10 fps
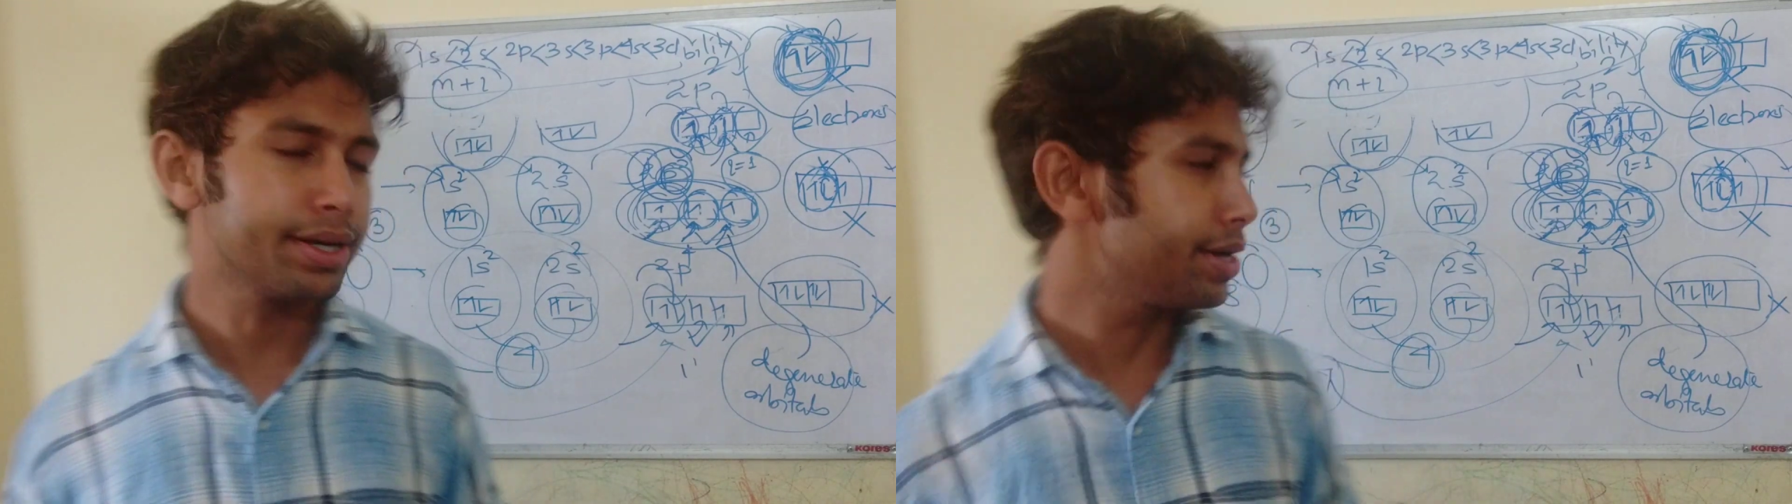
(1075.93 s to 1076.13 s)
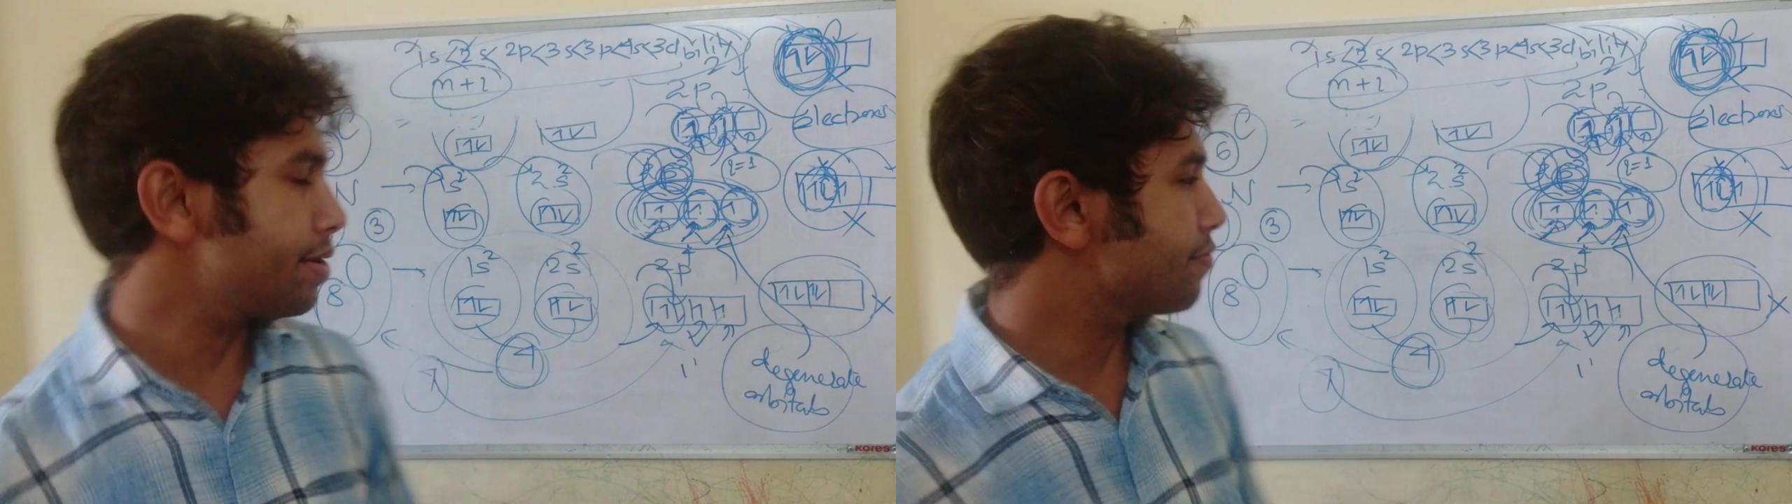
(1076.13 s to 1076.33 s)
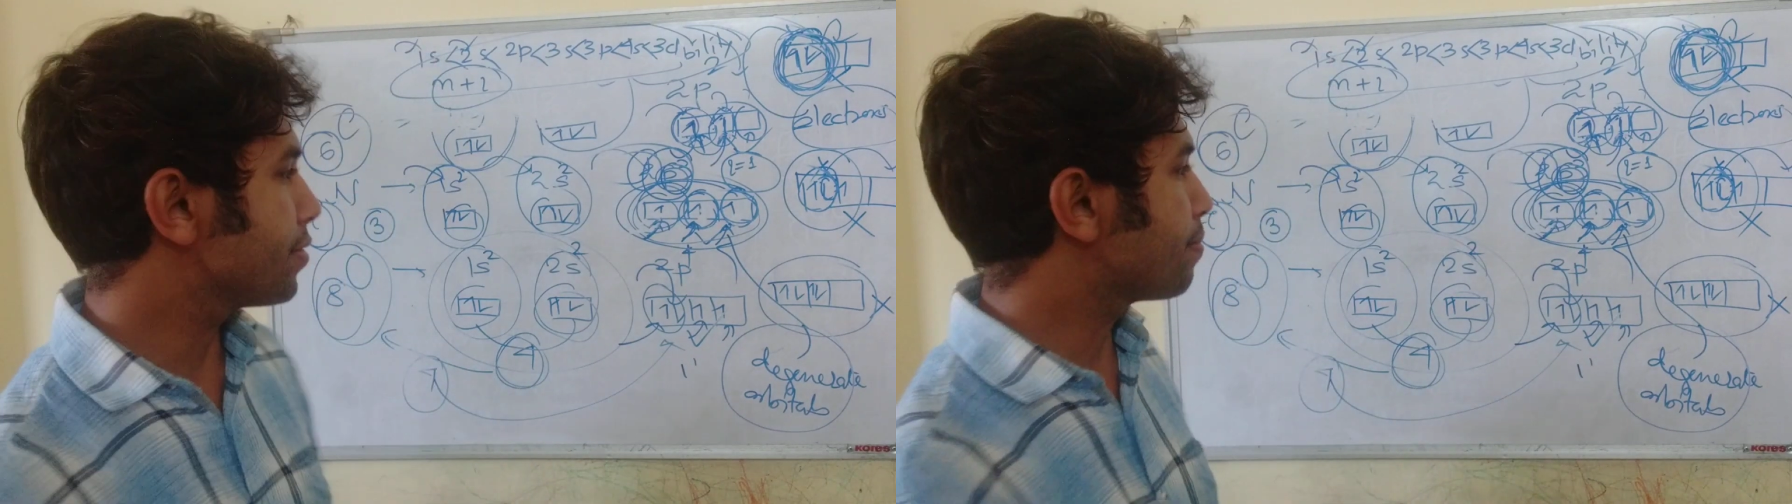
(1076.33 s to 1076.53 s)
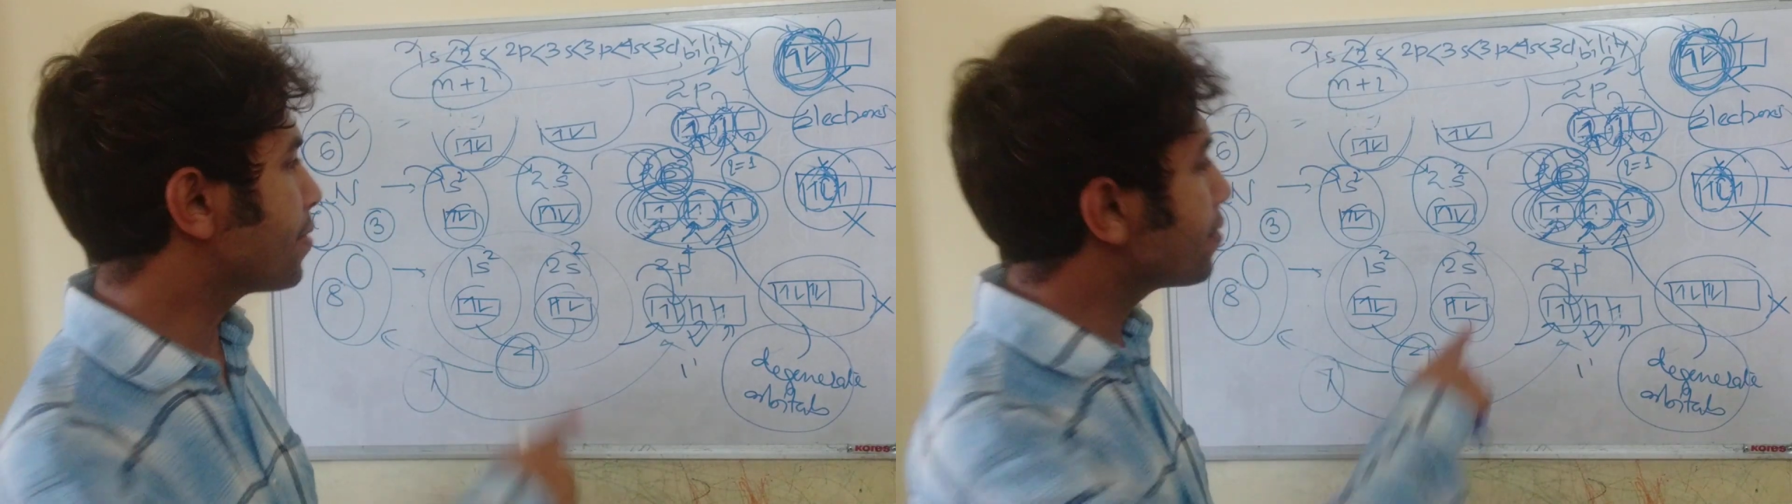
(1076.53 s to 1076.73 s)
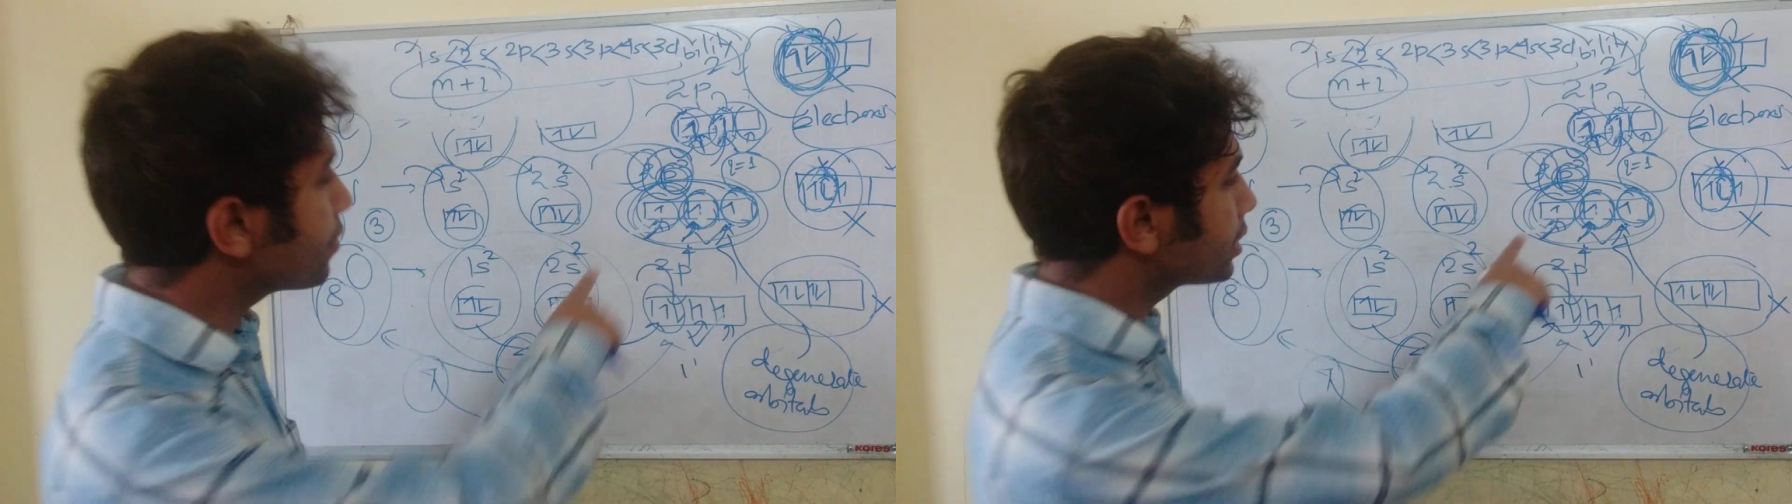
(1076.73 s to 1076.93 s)
If we
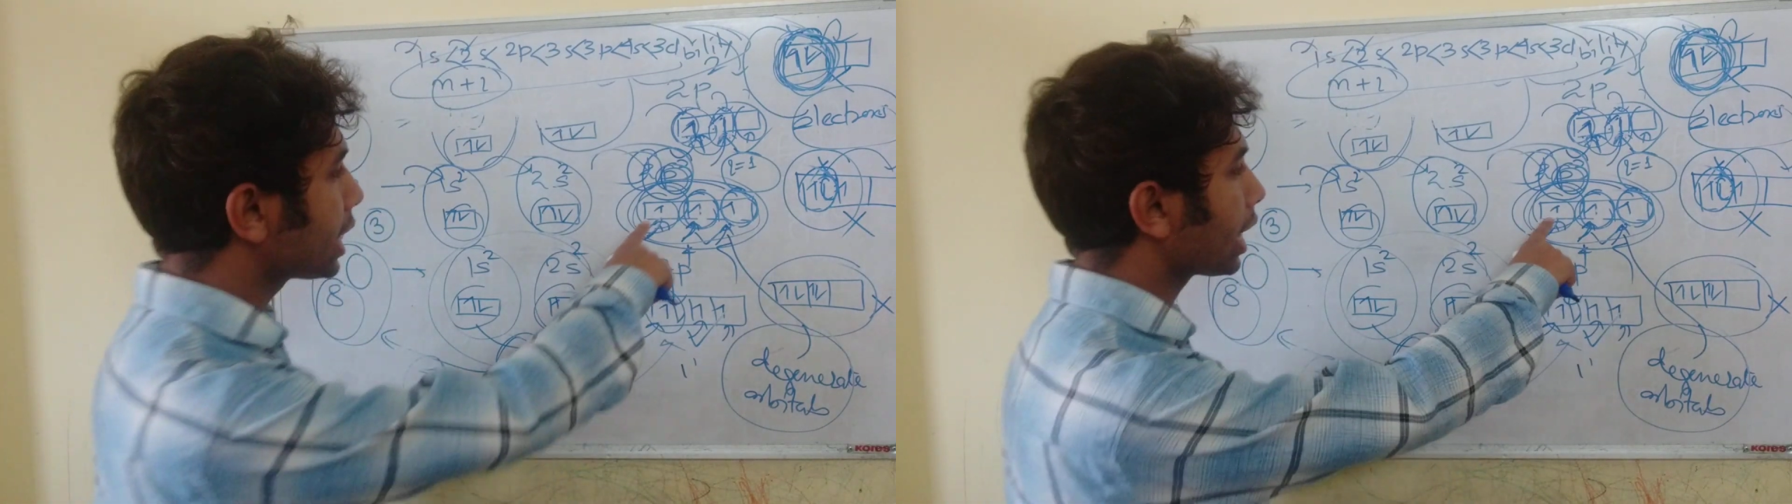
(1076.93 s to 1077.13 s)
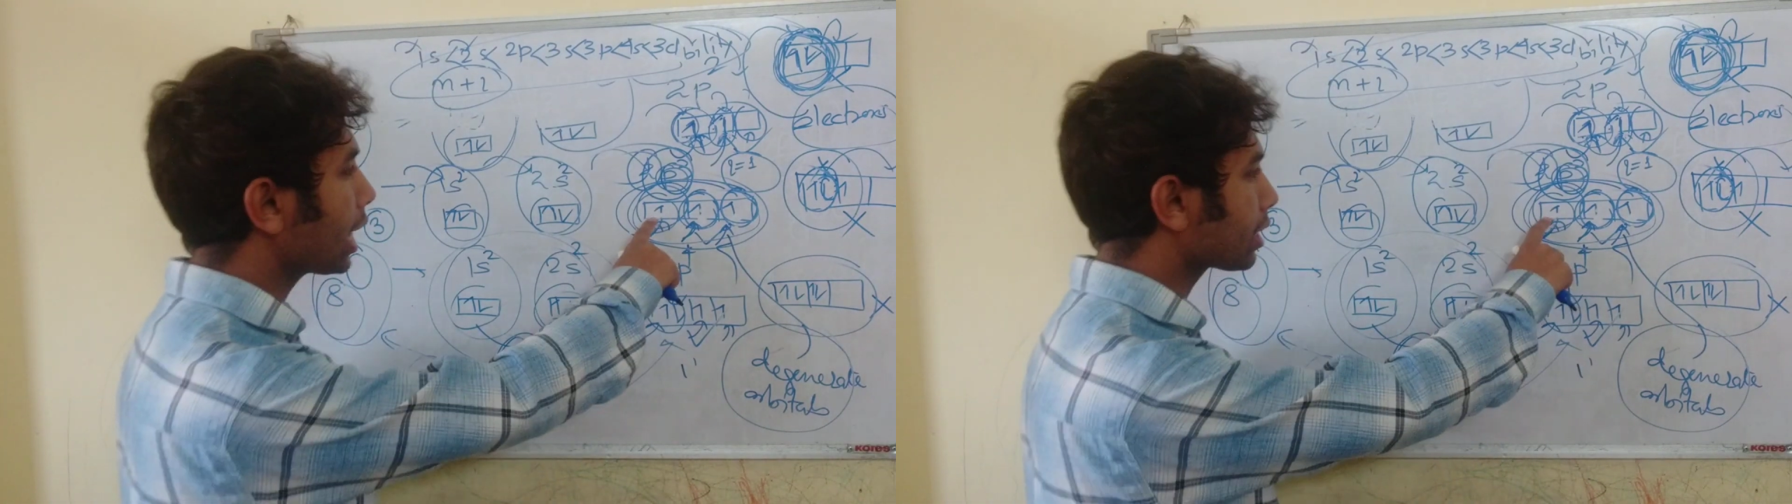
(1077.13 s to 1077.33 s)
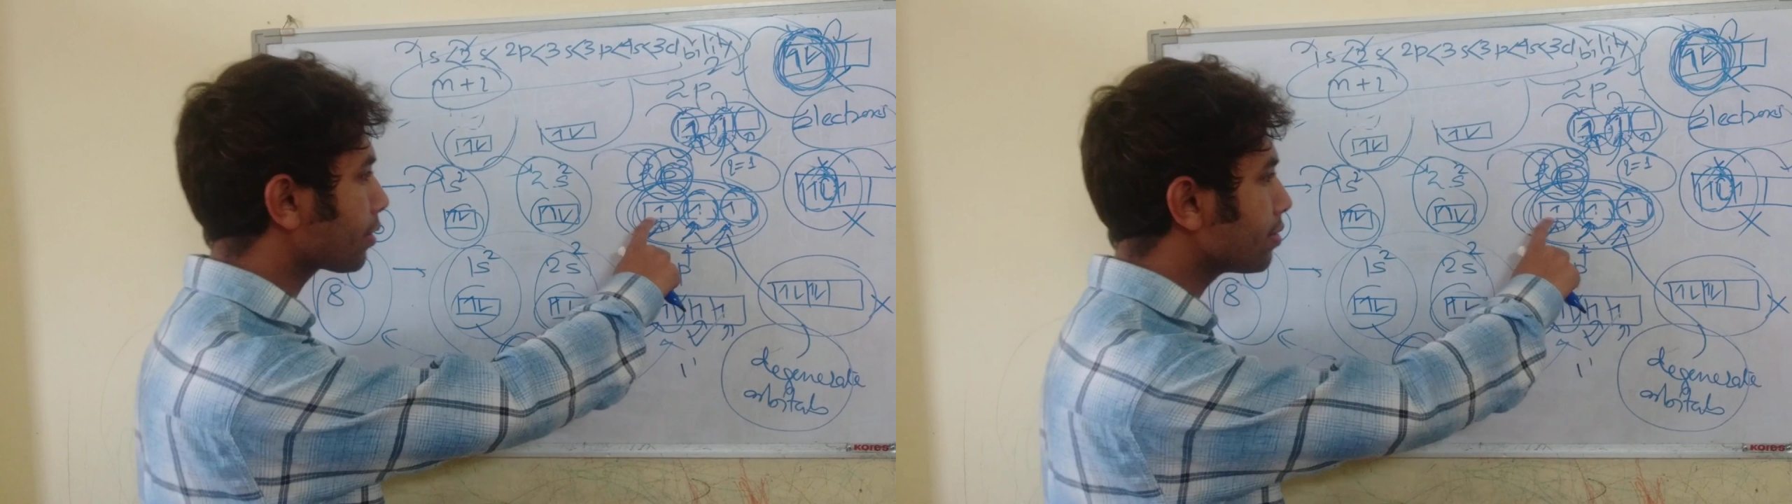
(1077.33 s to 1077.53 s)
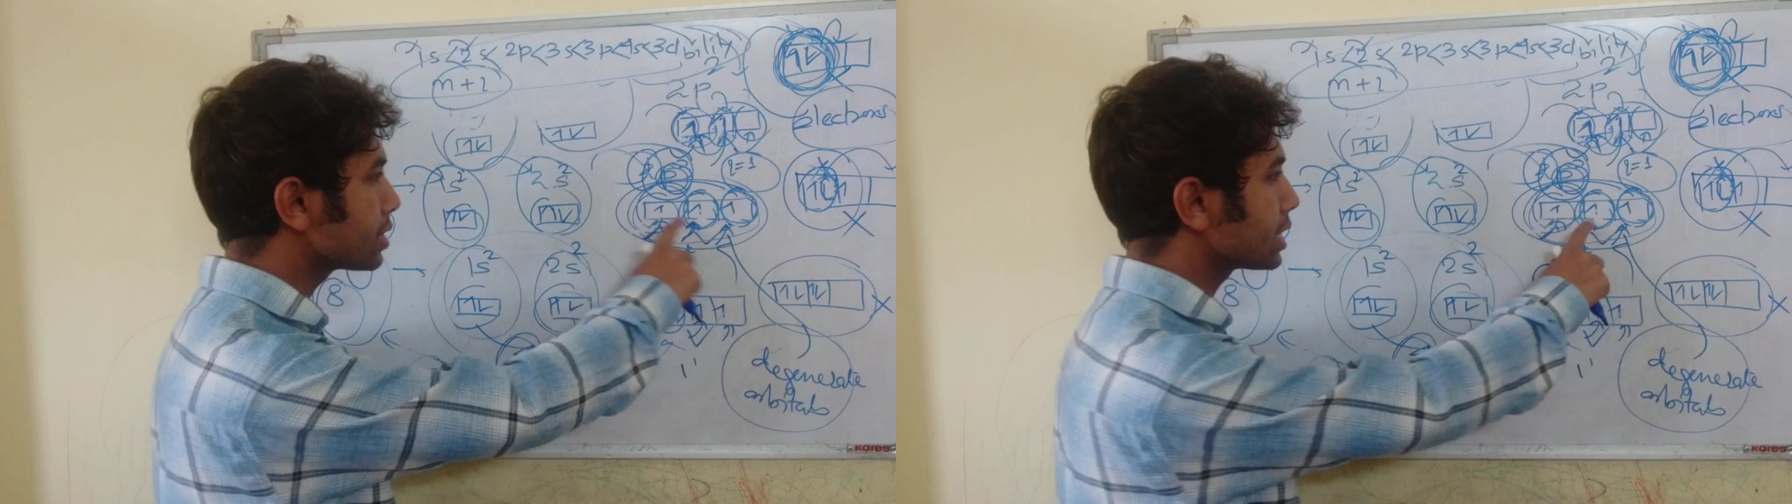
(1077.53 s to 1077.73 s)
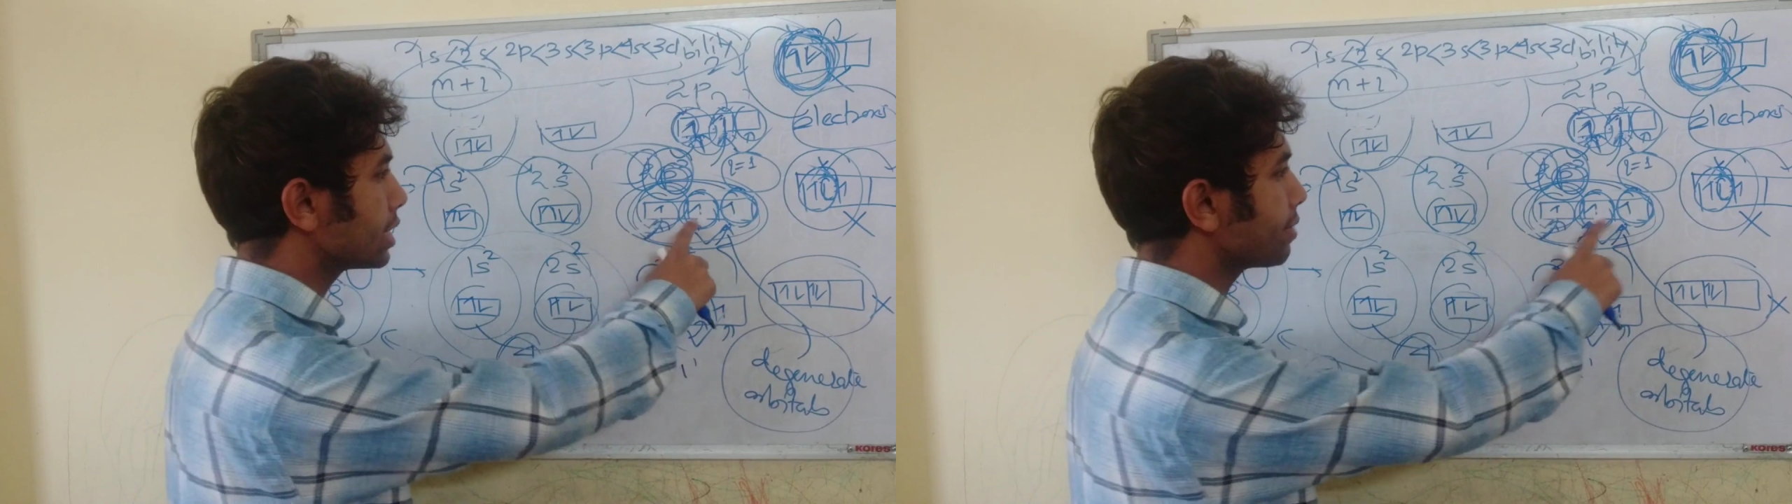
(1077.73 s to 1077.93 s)
put the electrons in